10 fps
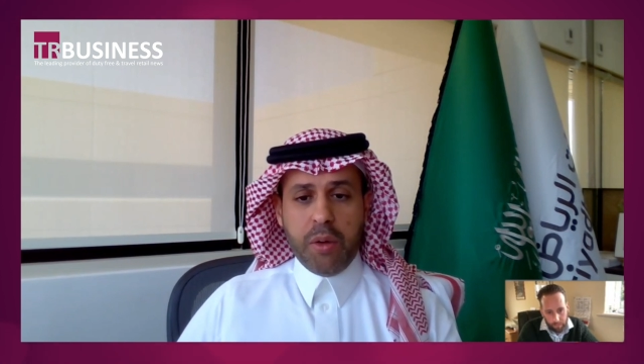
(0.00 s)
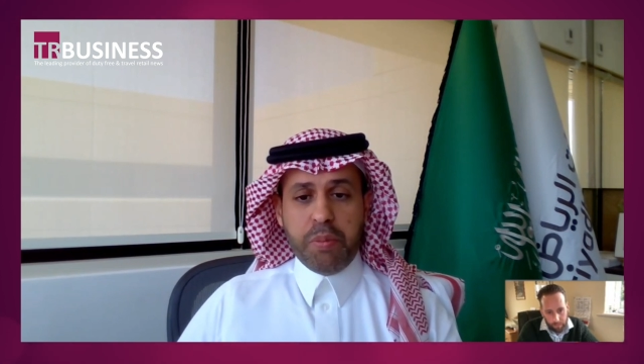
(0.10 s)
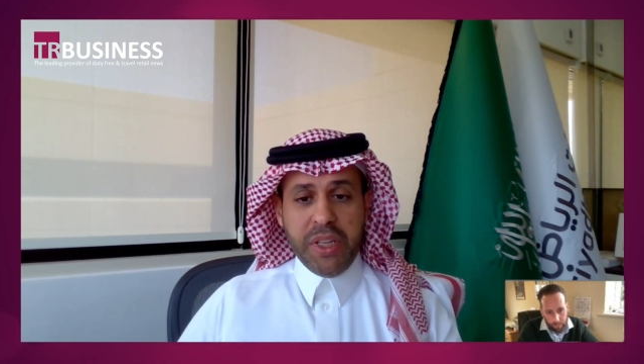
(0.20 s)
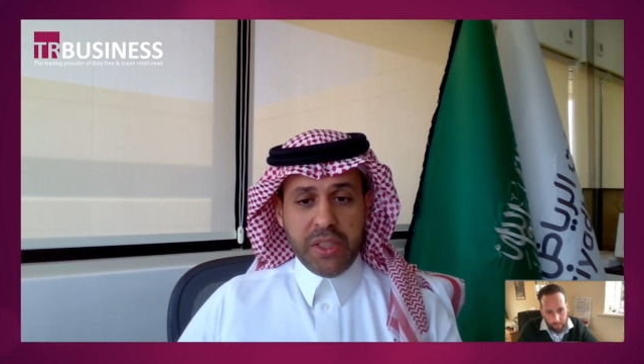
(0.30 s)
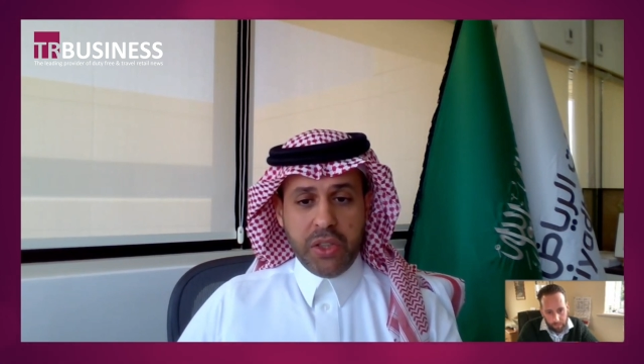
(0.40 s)

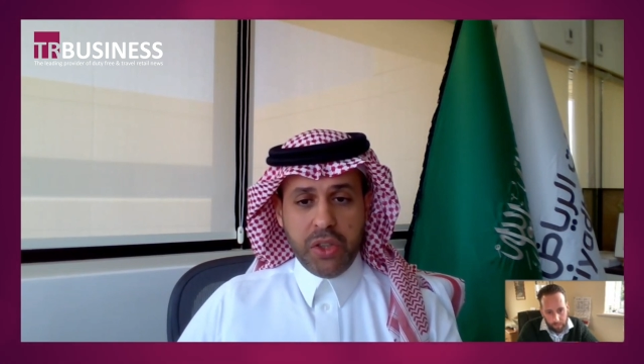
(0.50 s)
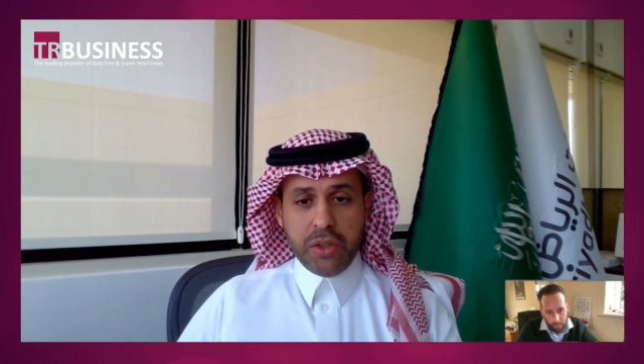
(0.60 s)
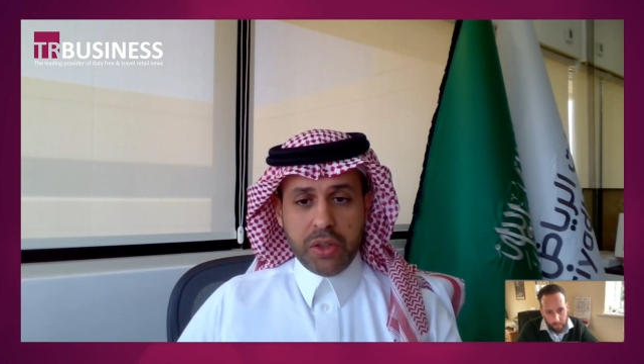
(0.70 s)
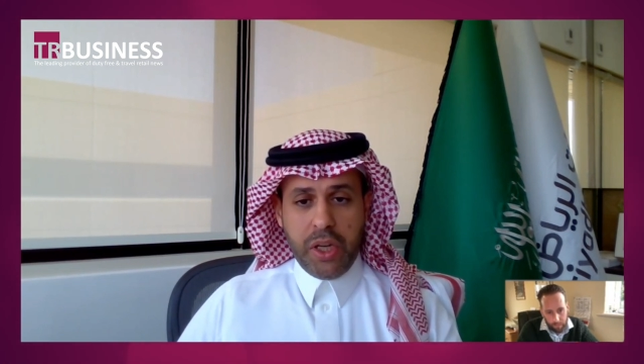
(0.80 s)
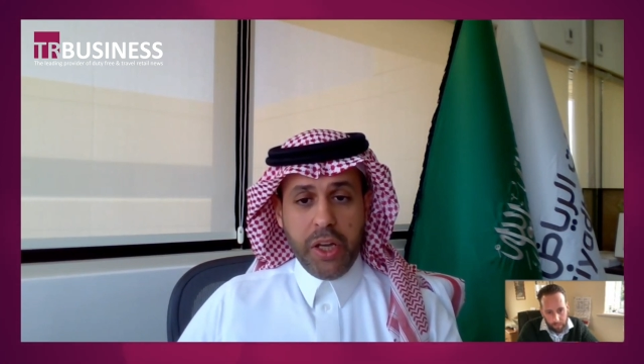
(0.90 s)

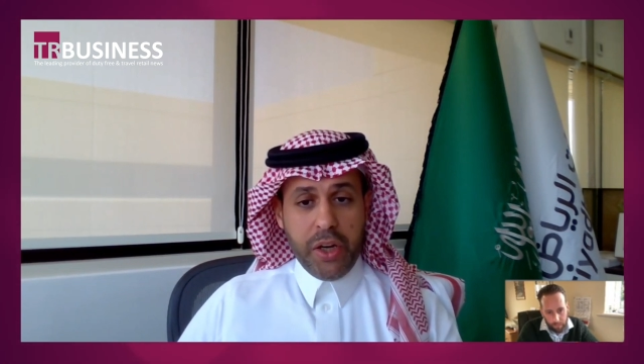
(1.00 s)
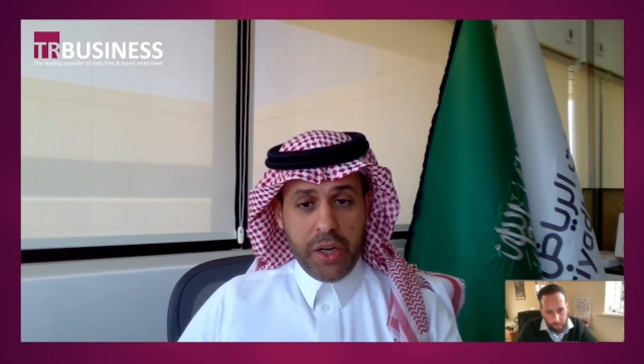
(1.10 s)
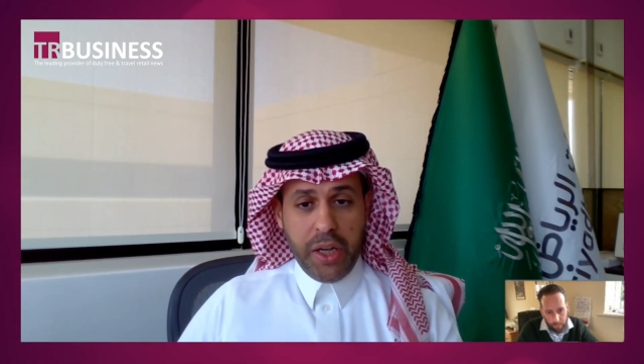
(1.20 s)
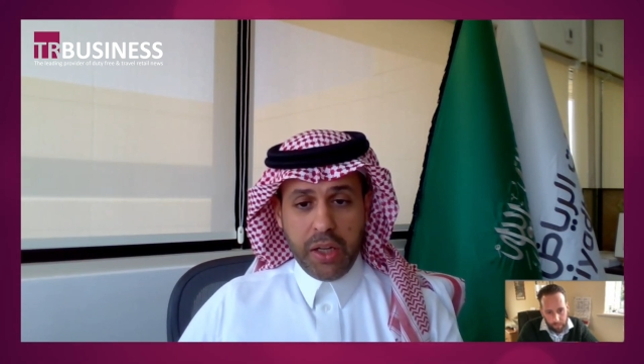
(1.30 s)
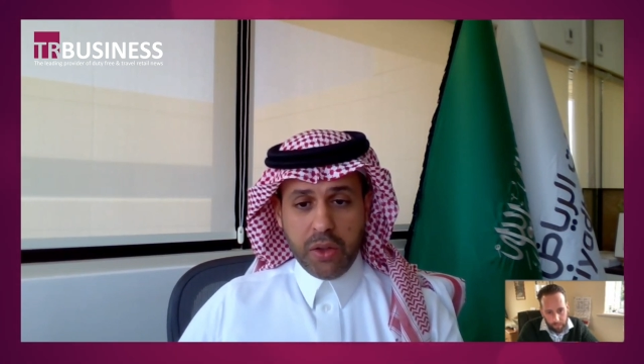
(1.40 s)
passengers in
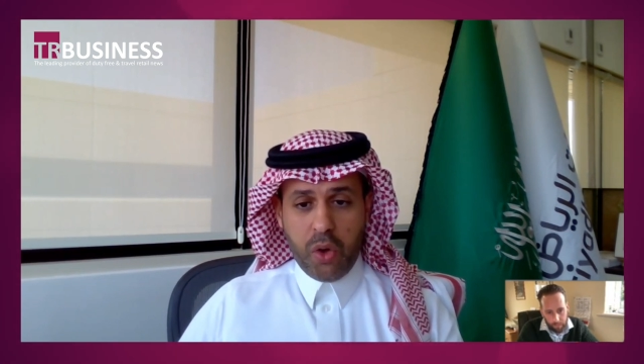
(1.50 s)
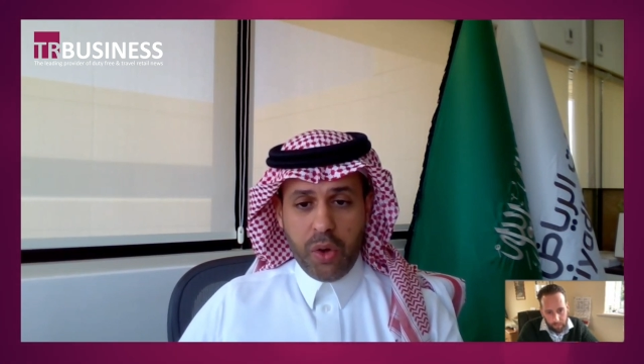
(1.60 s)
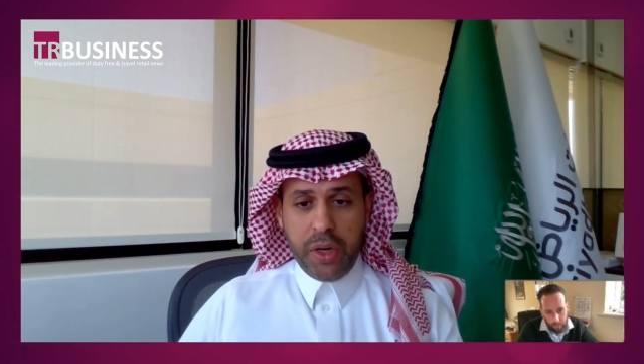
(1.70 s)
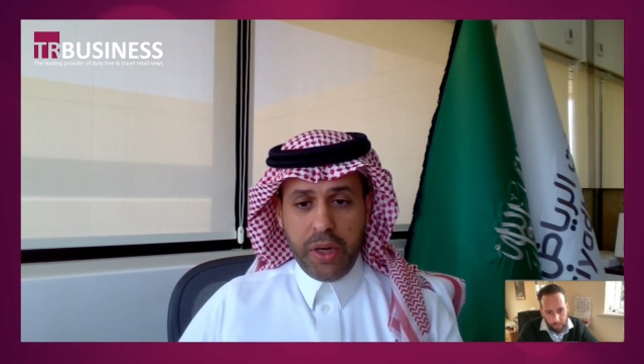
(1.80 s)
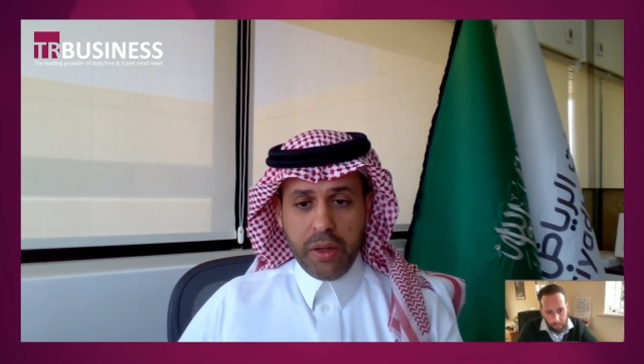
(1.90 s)
Riyadh
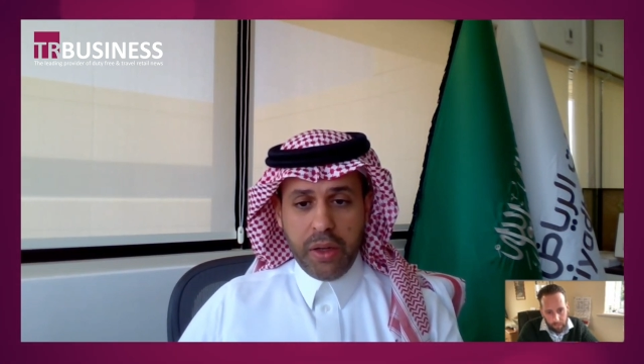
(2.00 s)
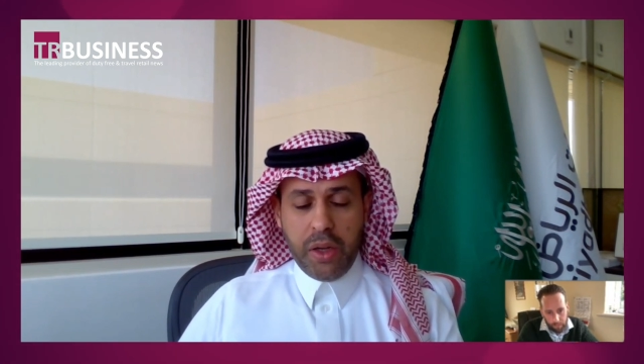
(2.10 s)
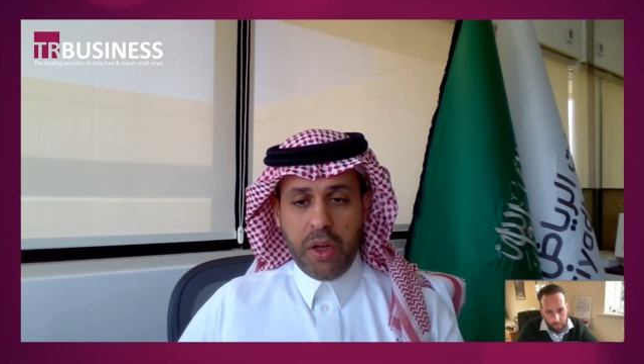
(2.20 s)
only.